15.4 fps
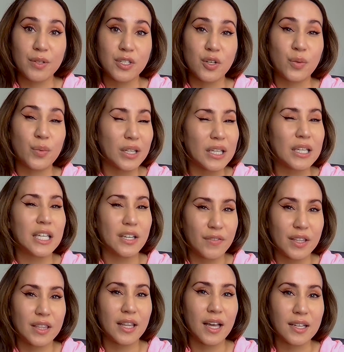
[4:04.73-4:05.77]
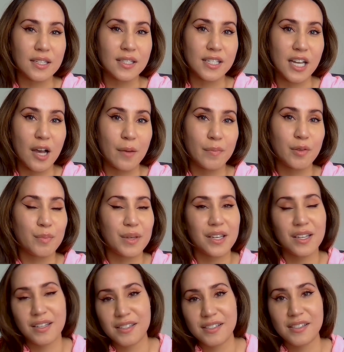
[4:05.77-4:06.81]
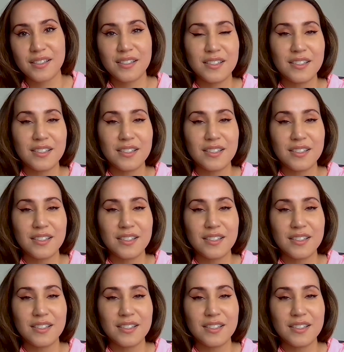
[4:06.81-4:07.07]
to really give it that depth because,